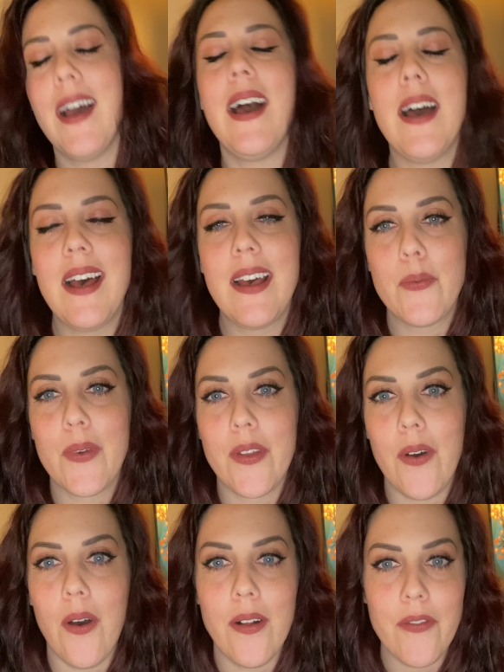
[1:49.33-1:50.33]
And with
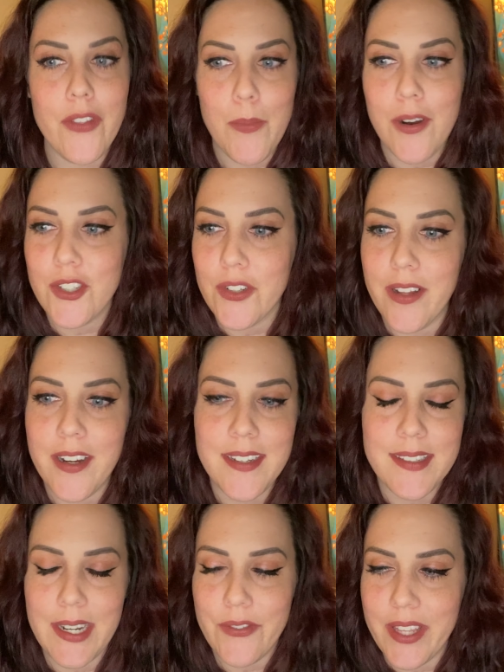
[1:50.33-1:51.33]
all of the martial
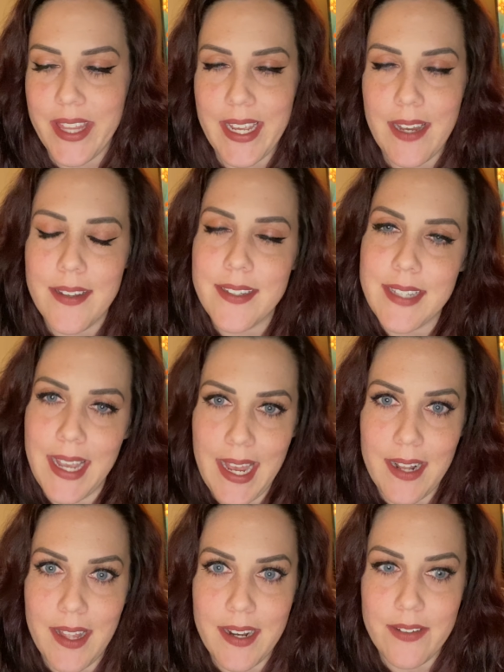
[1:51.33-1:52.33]
arts and everything else, I had
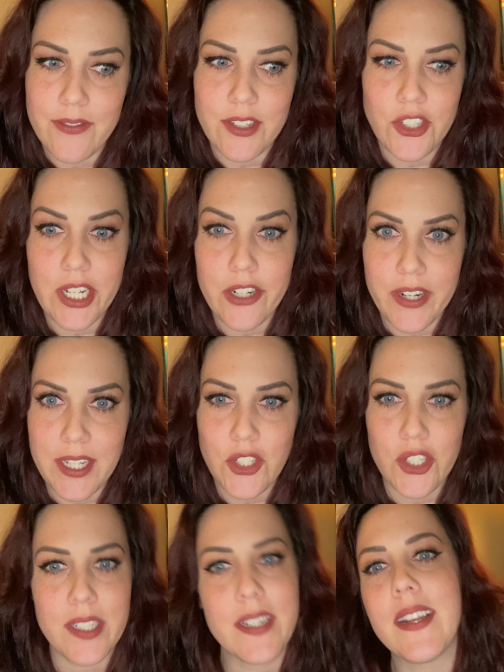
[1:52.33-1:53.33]
a lot of
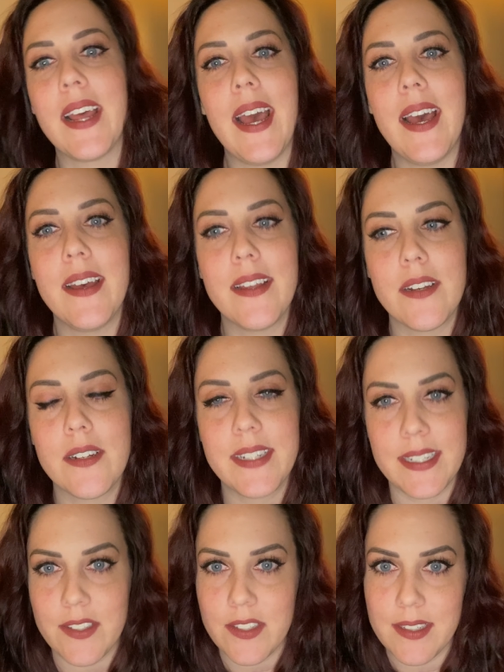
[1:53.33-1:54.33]
degeneration and
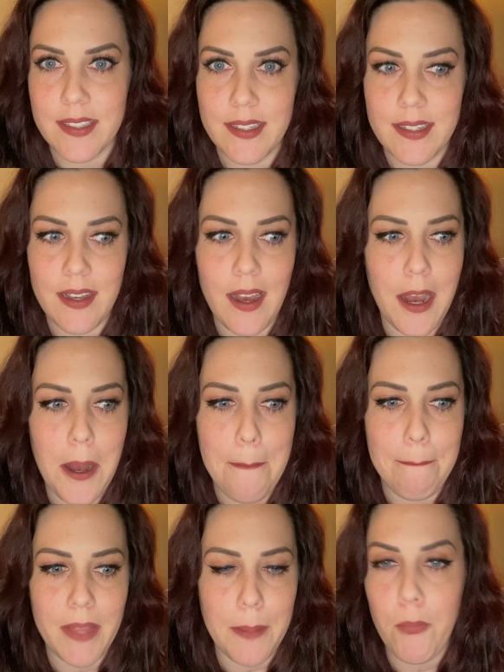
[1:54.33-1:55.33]
discs,
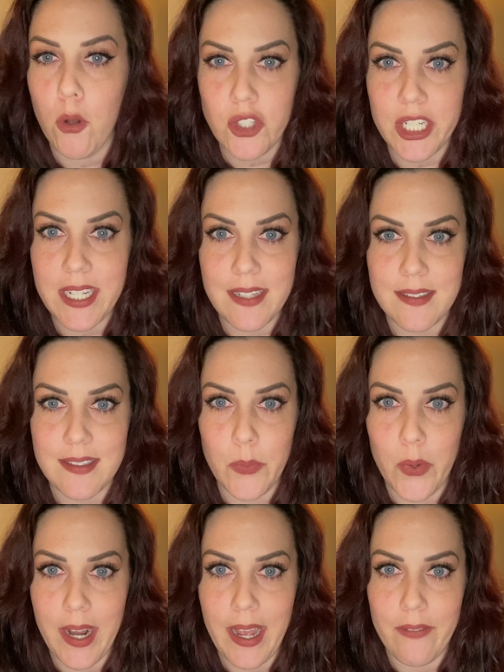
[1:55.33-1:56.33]
like bulging discs and
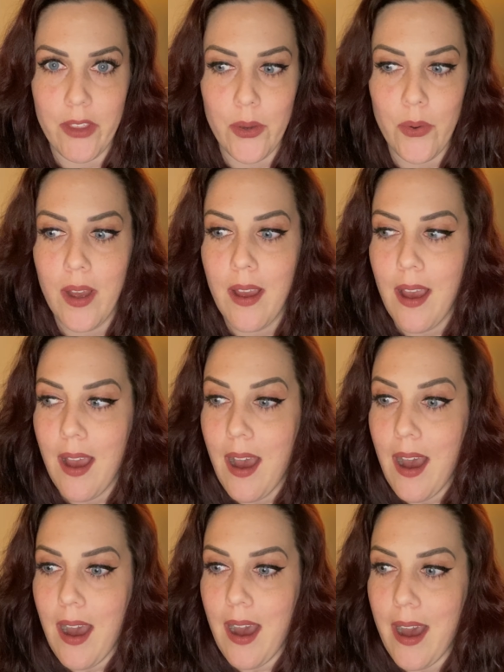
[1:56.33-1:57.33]
what have you.
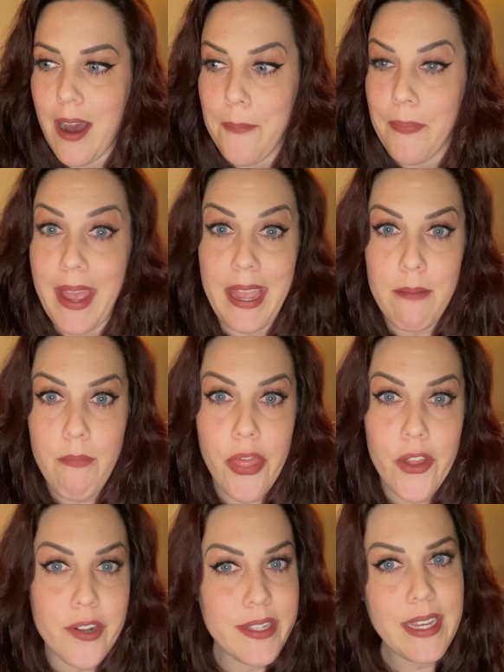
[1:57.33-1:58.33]
I am
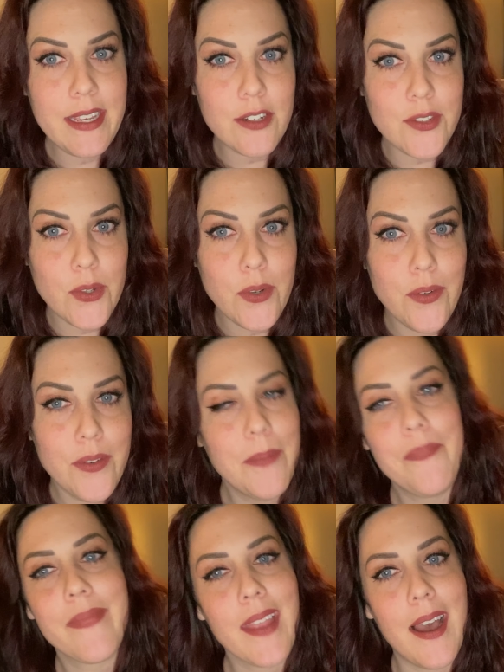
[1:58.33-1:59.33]
38 years old.
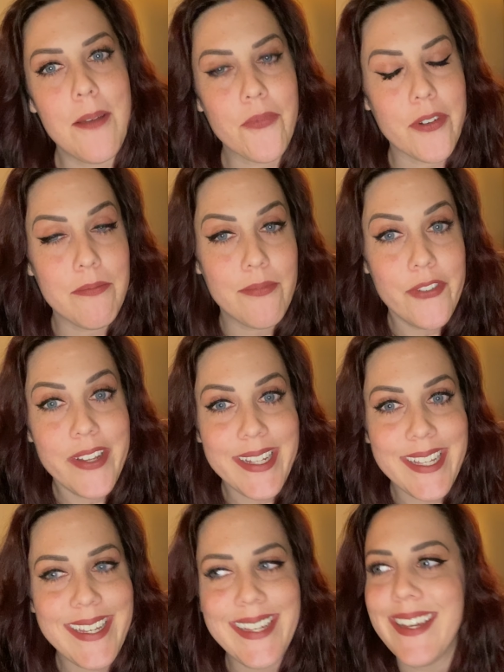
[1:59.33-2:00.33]
I'm from
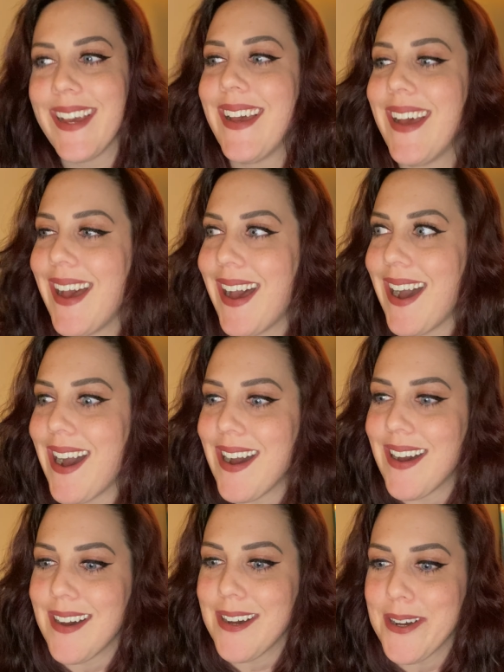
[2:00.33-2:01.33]
Philly.
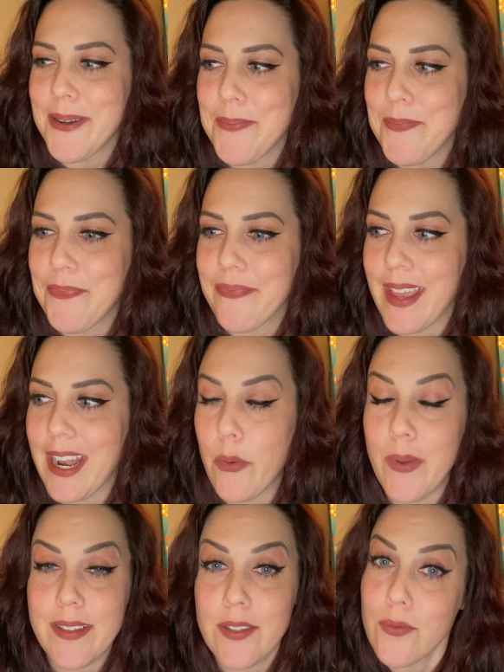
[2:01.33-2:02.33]
And I
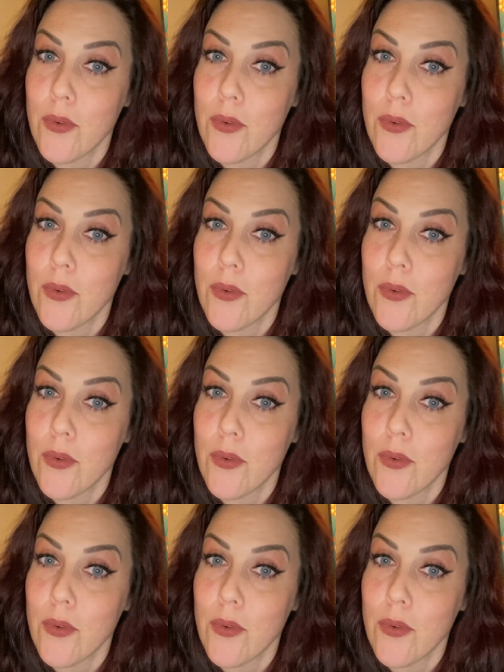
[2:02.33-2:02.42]
went to